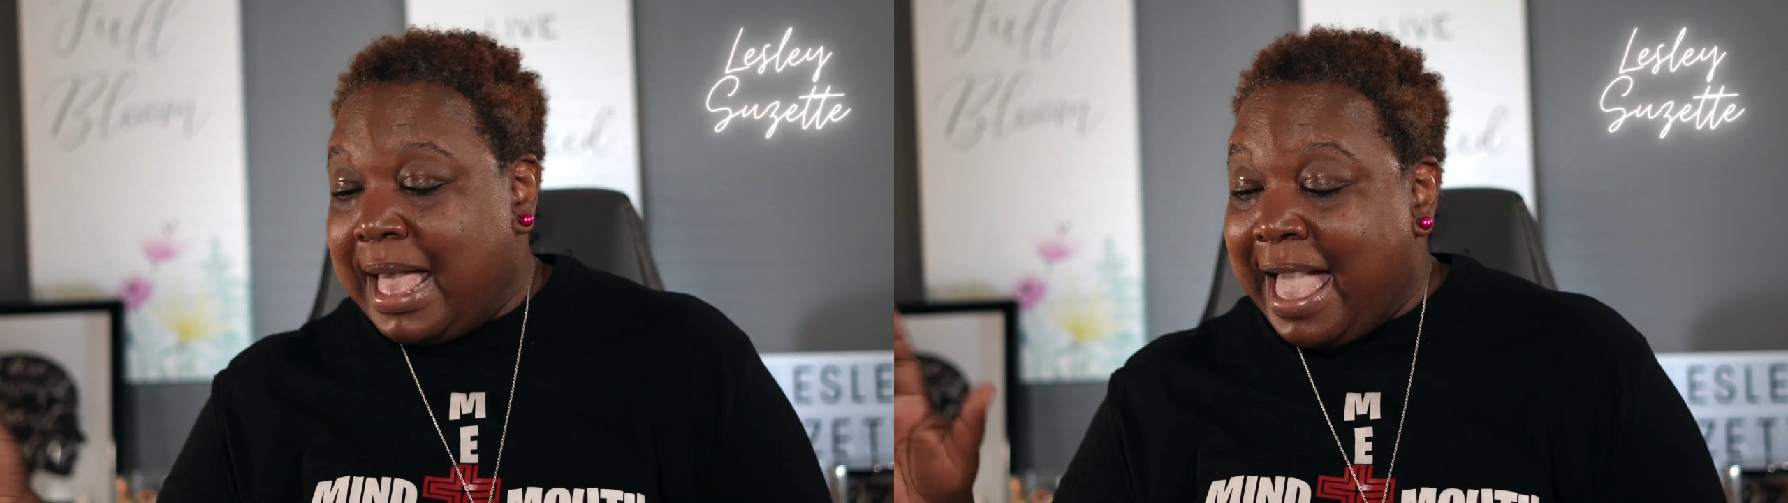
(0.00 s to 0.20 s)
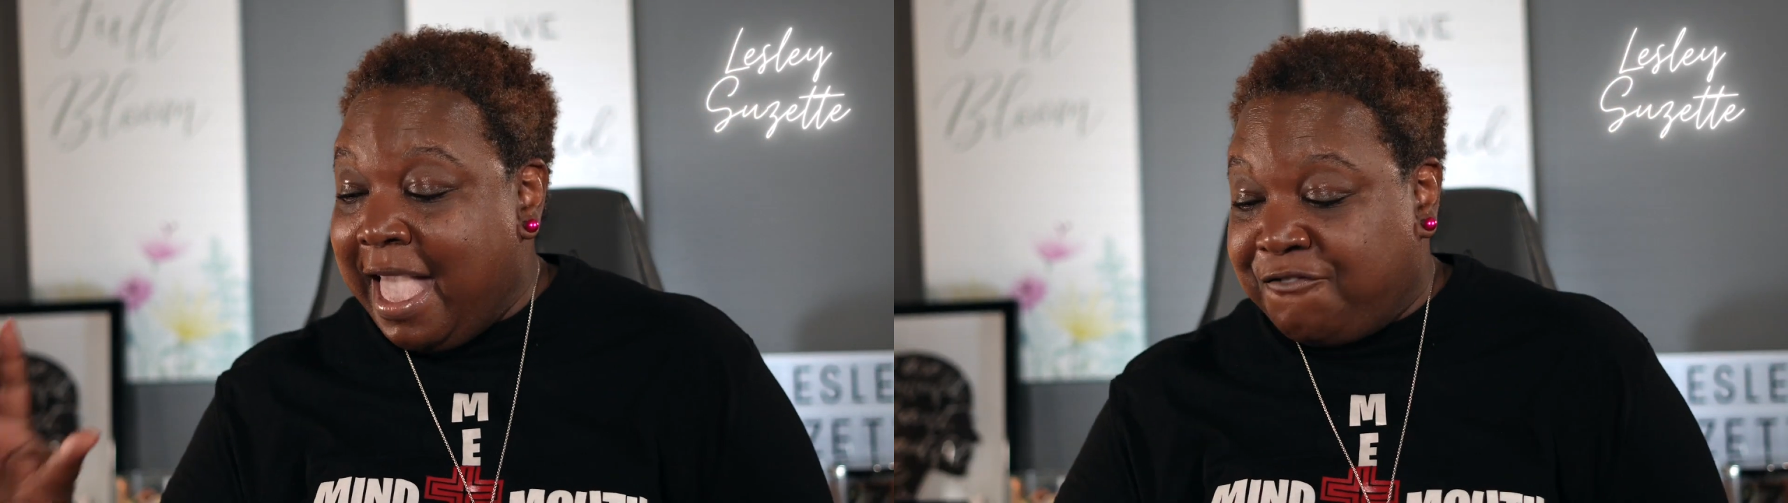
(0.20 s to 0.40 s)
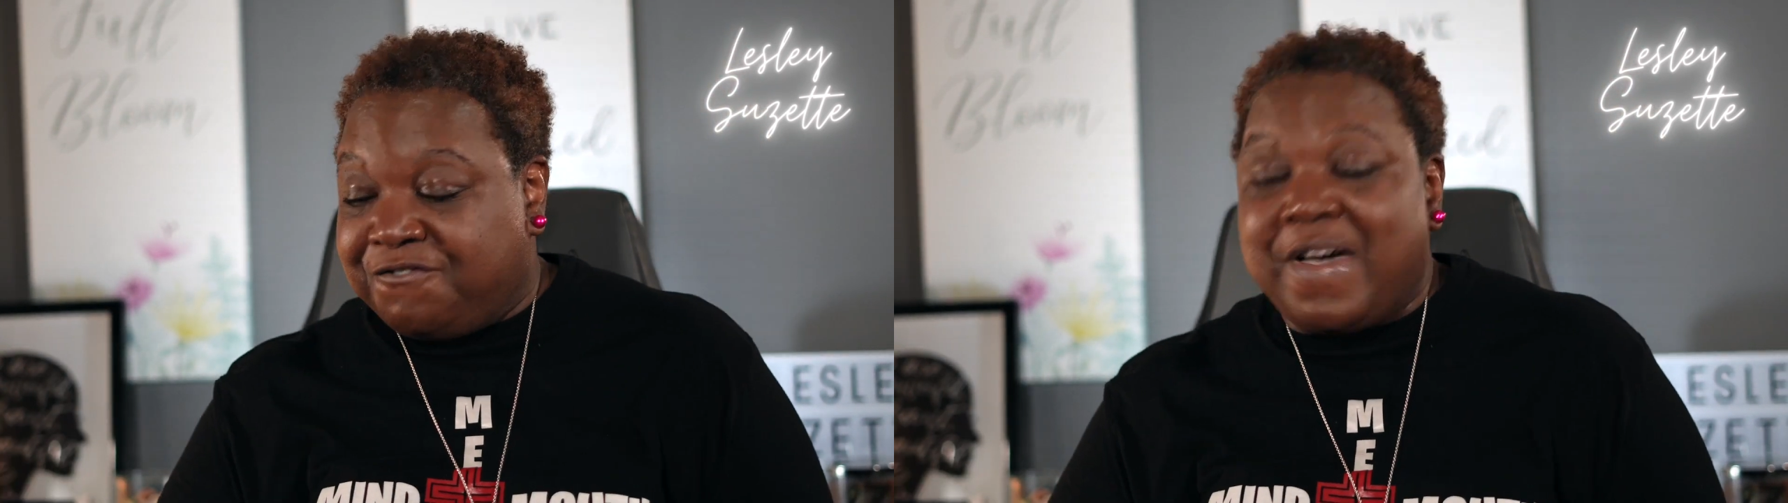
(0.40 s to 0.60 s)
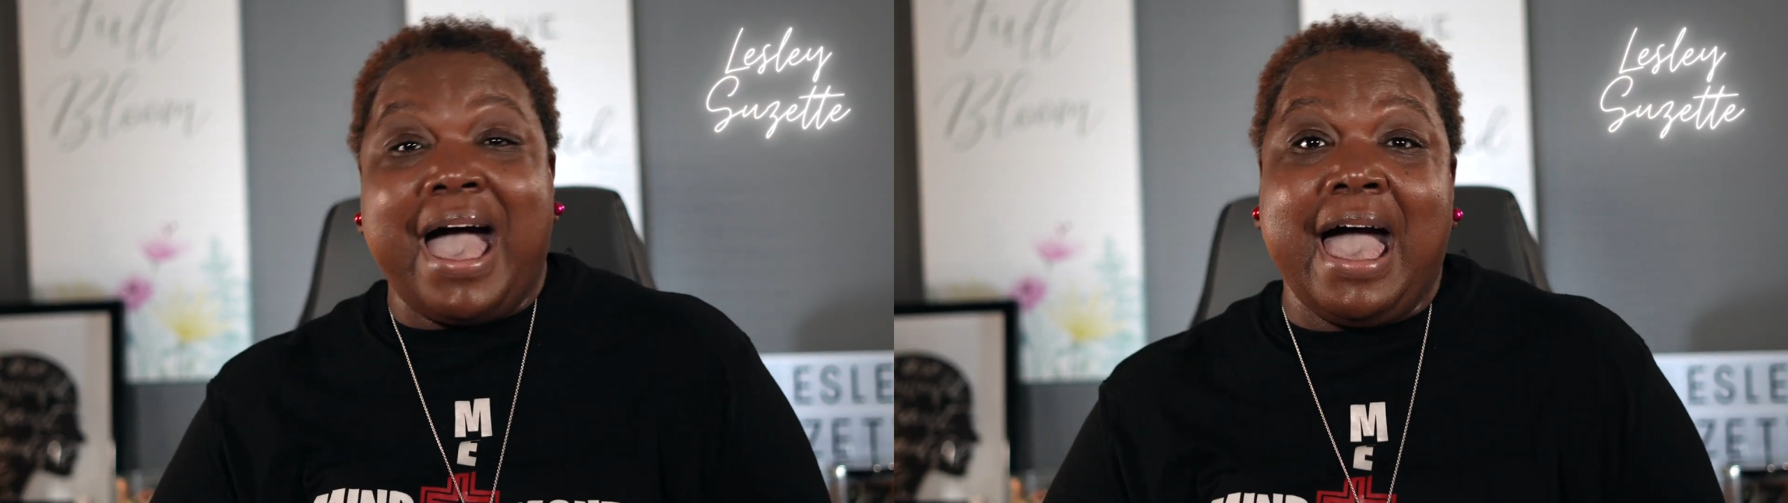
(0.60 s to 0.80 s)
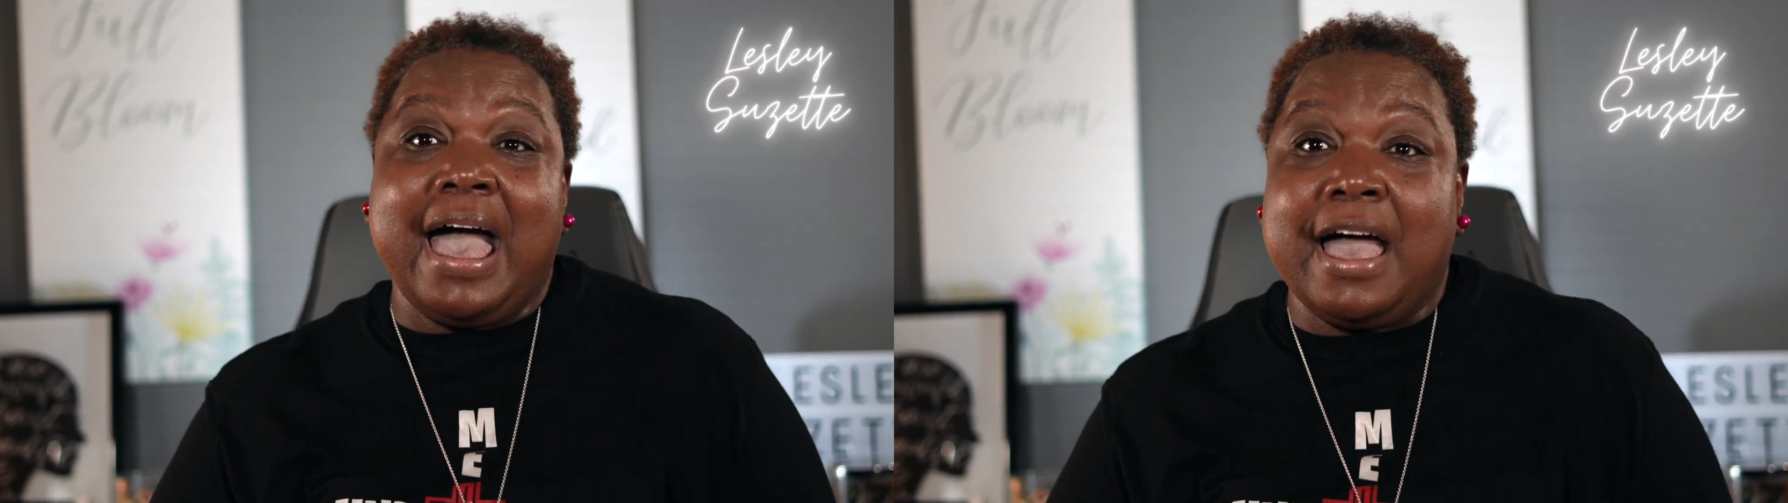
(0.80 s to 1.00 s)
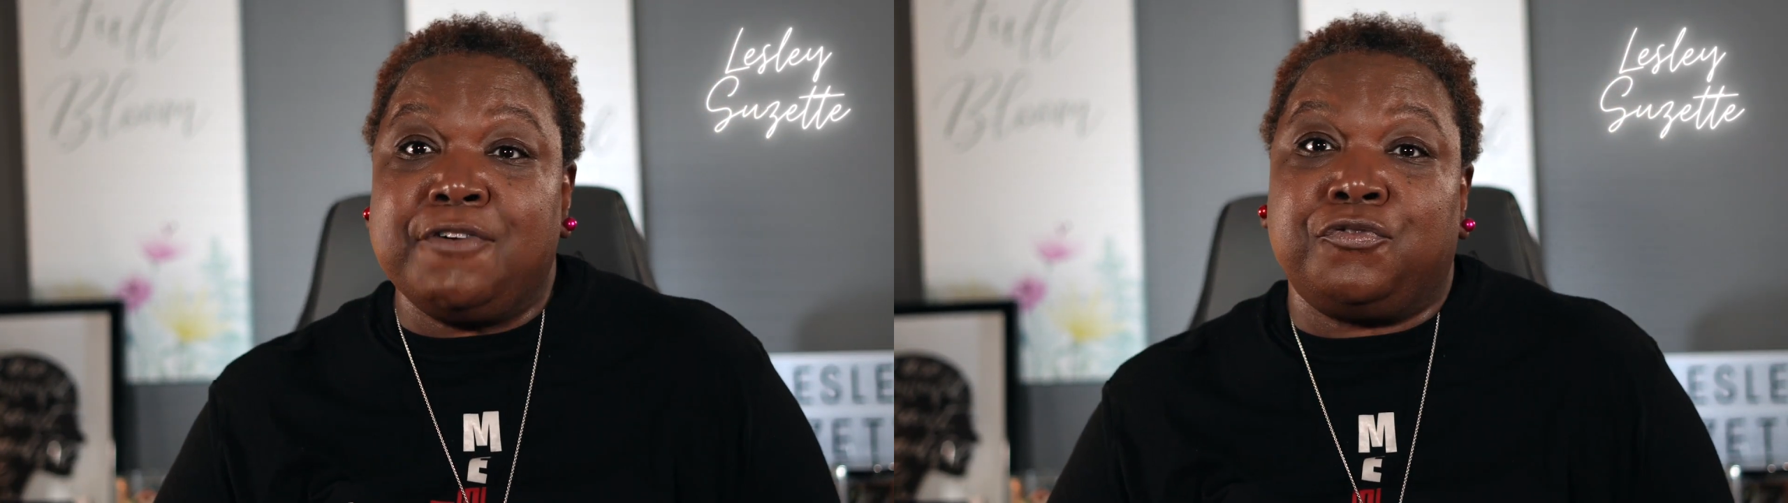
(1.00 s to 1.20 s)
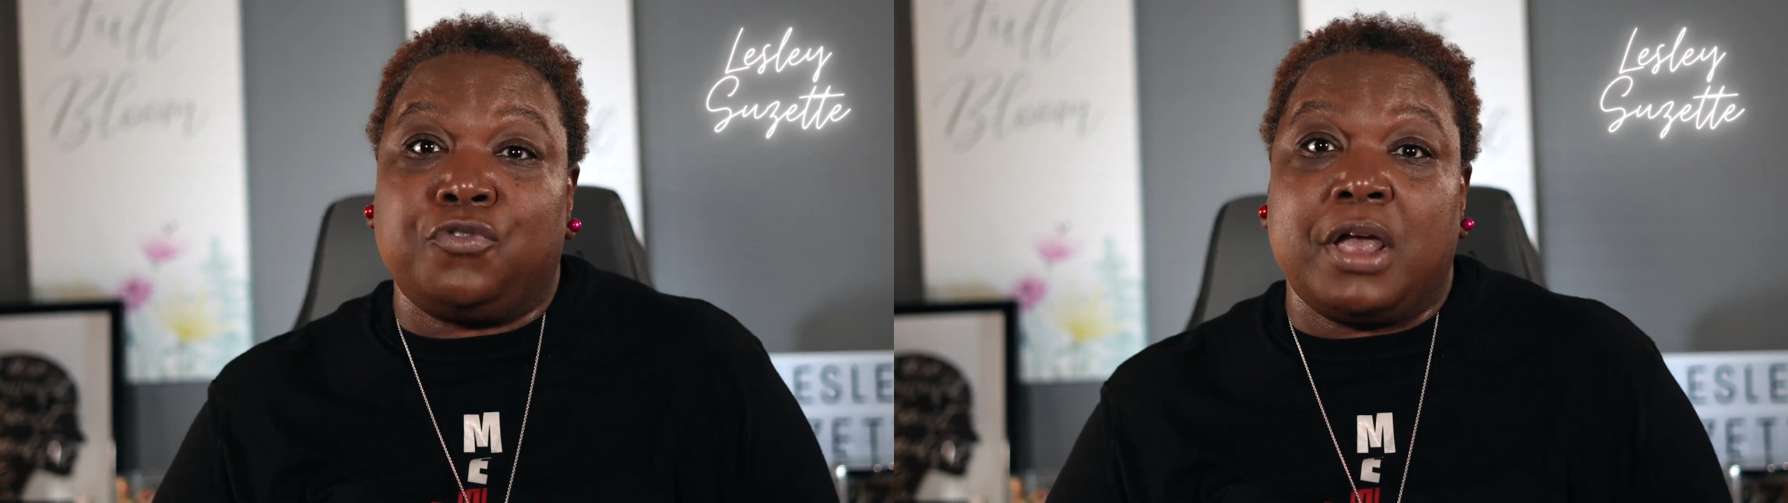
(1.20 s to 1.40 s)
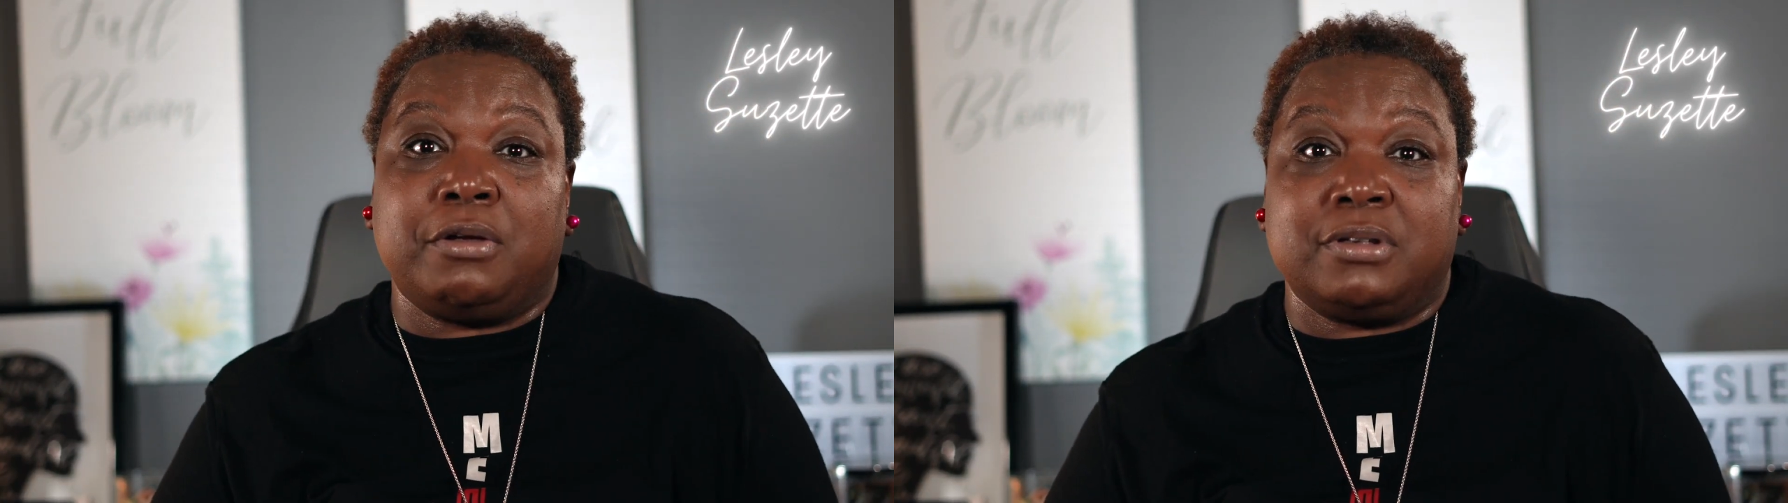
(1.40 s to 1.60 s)
I have 5
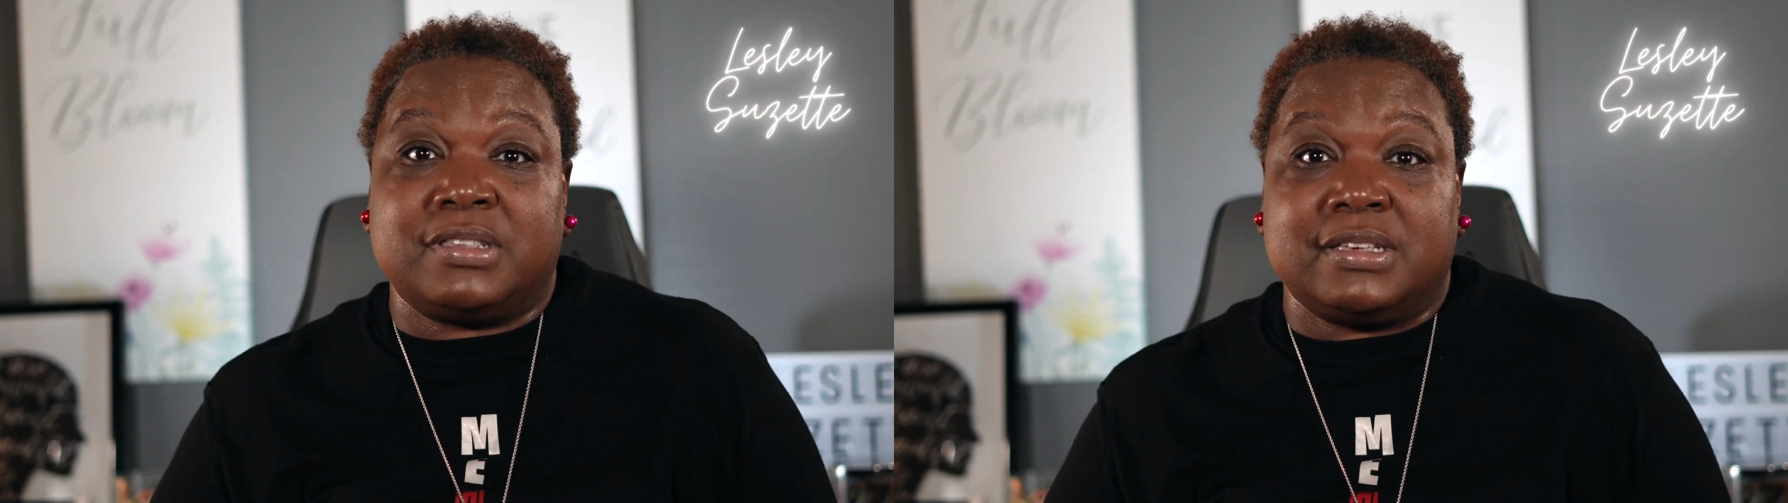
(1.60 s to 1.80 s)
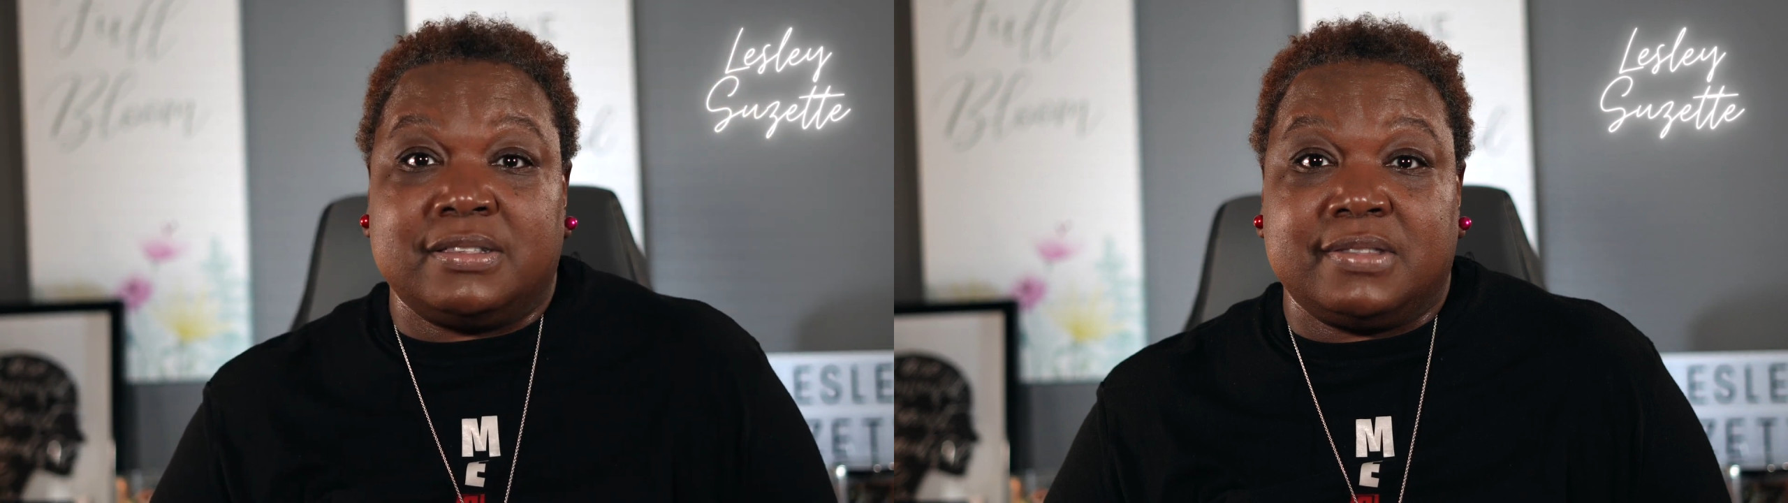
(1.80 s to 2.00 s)
fragrances